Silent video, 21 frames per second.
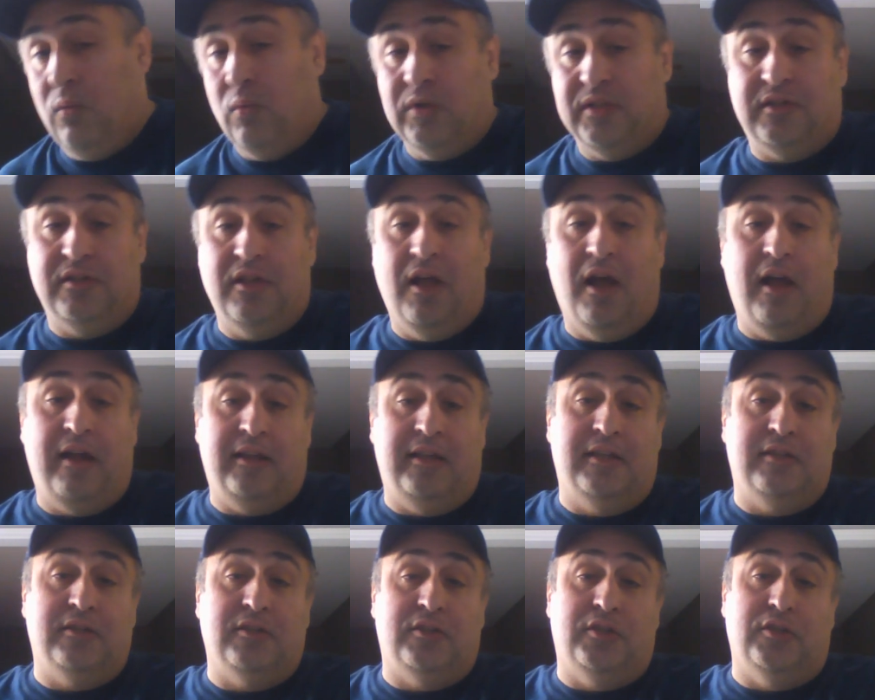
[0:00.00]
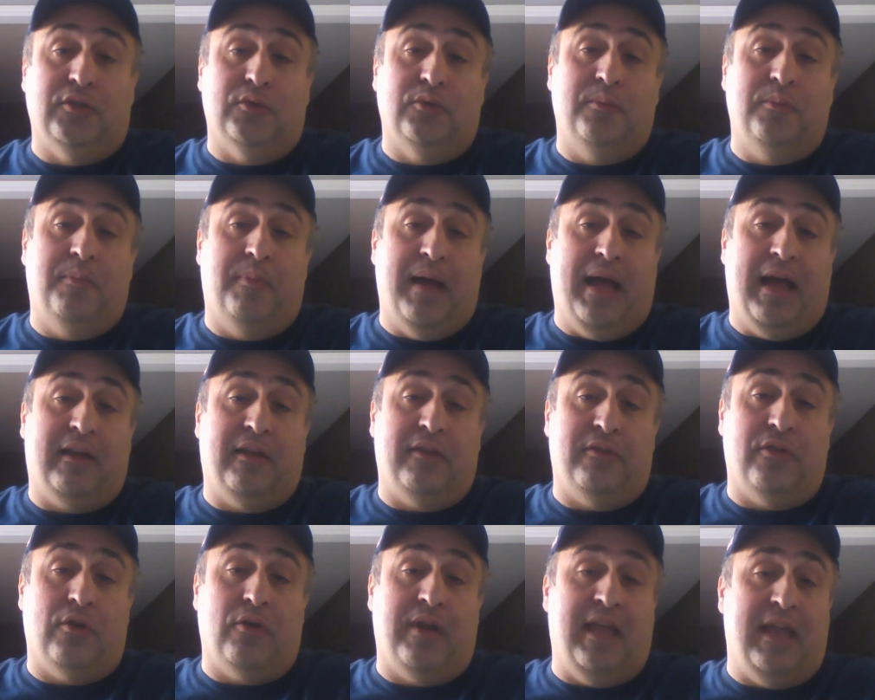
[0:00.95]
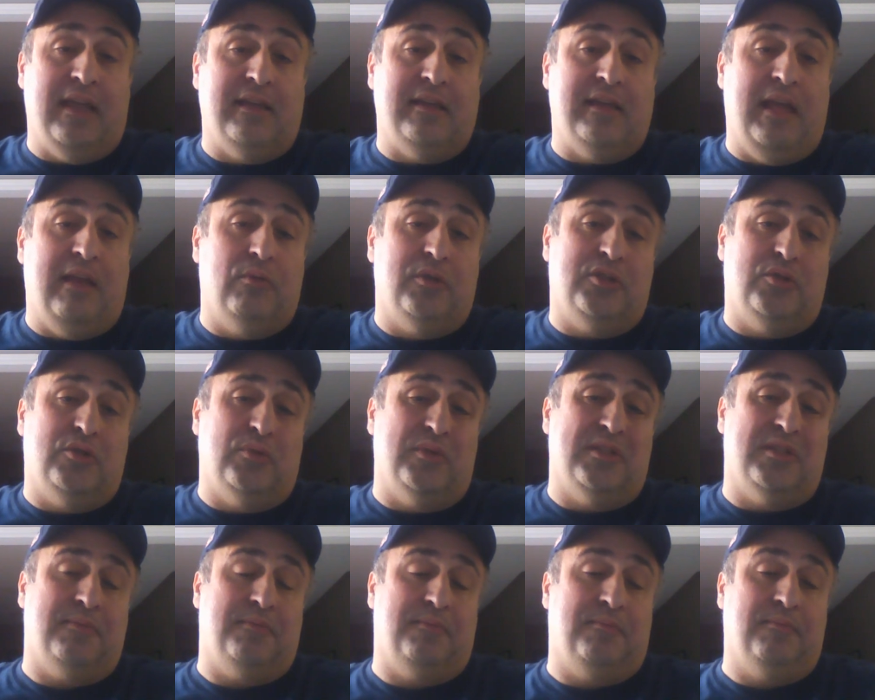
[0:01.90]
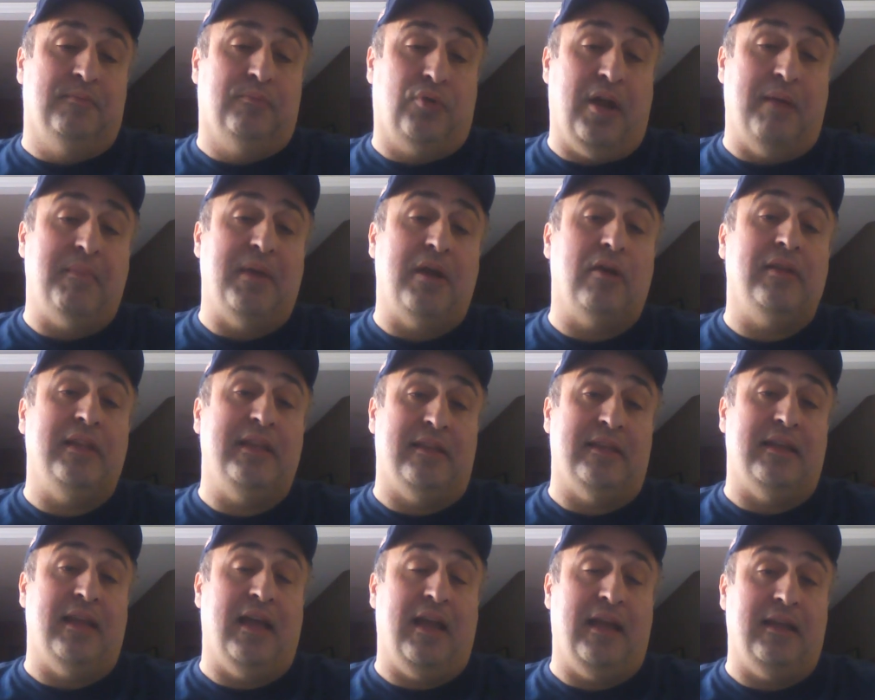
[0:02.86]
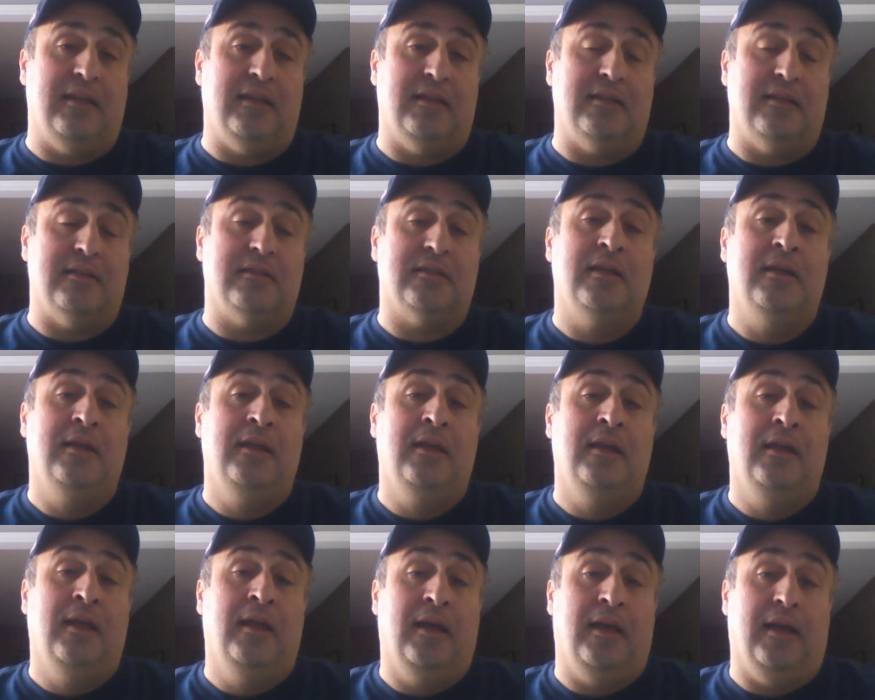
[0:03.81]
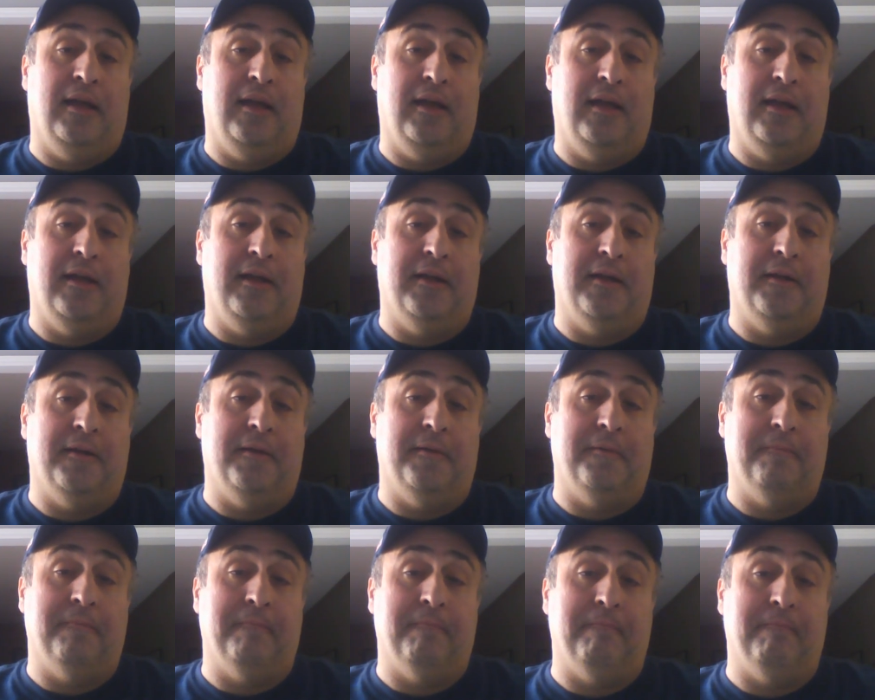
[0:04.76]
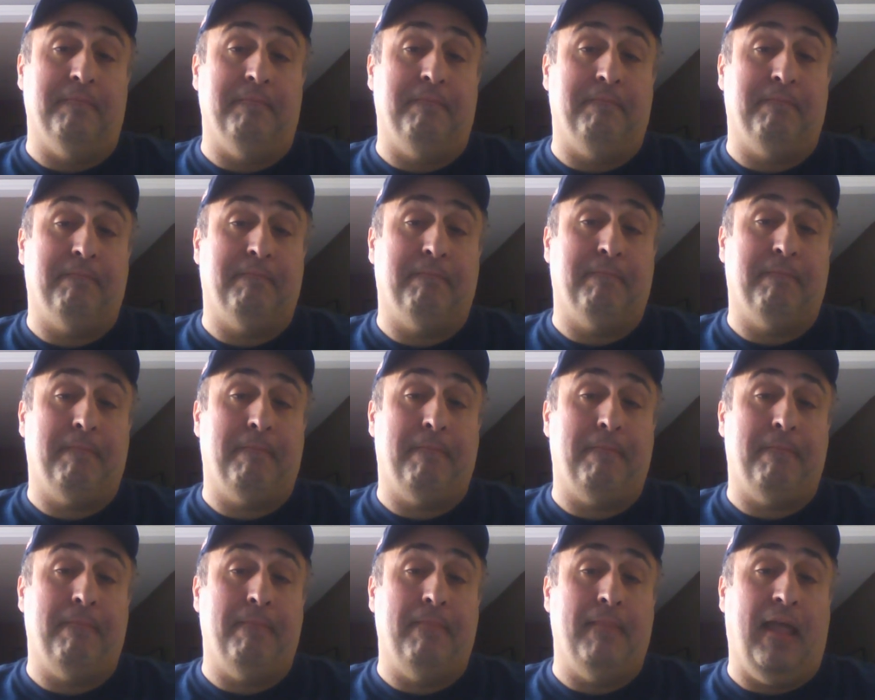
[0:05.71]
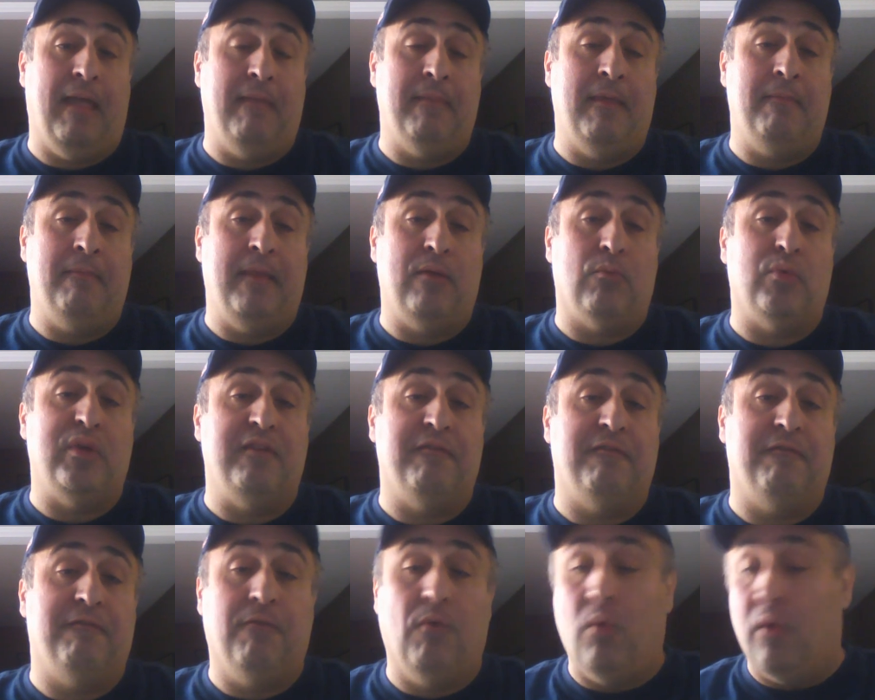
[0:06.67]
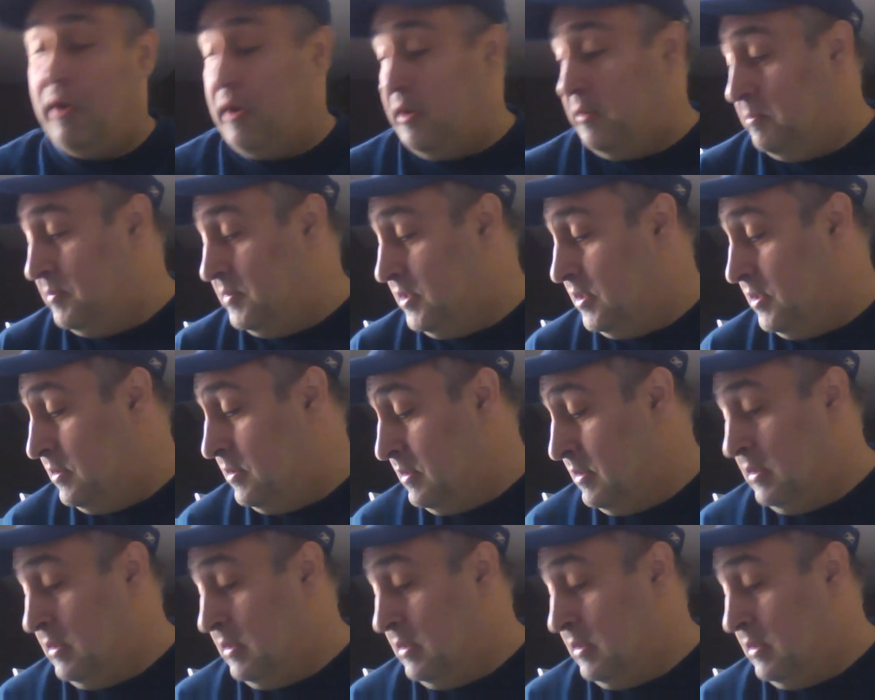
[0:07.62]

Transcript: was not into back in their heyday, which was primarily the 90s. Um, and then they reformed.